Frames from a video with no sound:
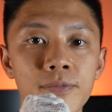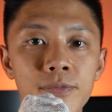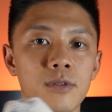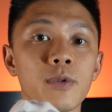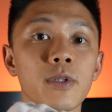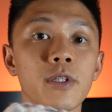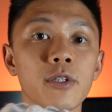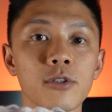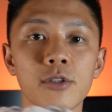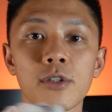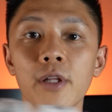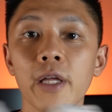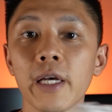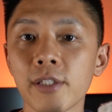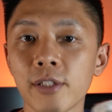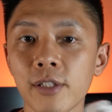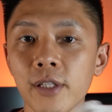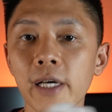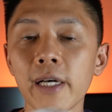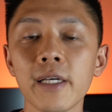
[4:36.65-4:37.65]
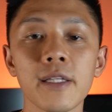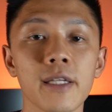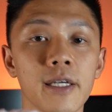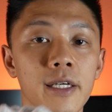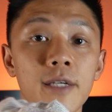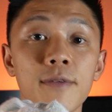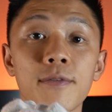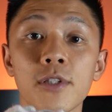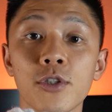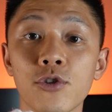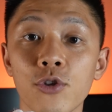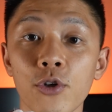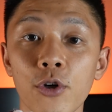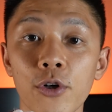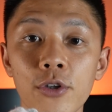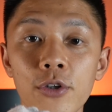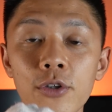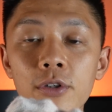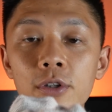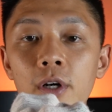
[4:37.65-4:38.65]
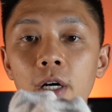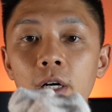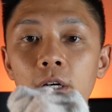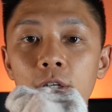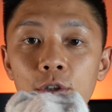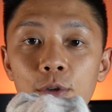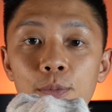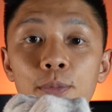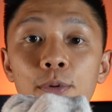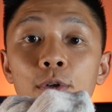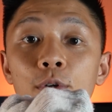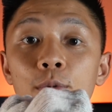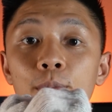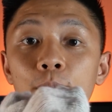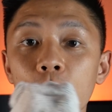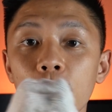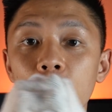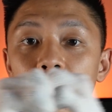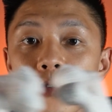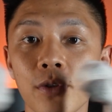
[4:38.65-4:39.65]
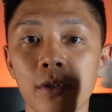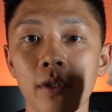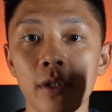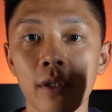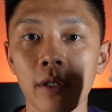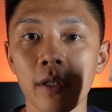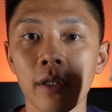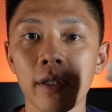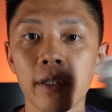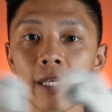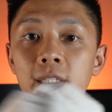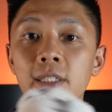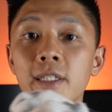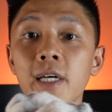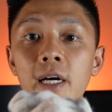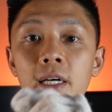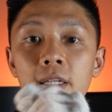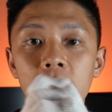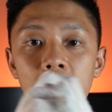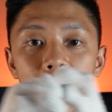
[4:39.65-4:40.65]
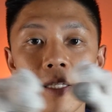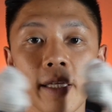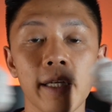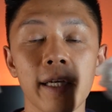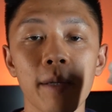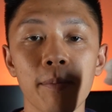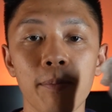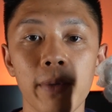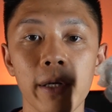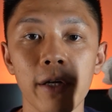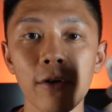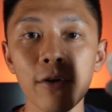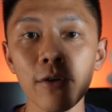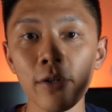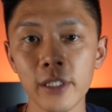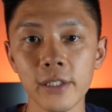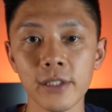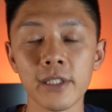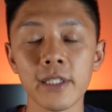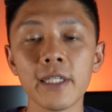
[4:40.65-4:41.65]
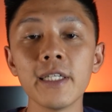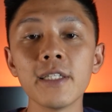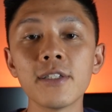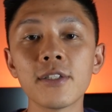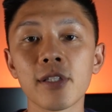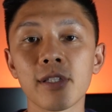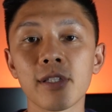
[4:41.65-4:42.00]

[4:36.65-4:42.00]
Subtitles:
When there's less light, like if it's darker, your pupils, they dilate, they get bigger because it needs to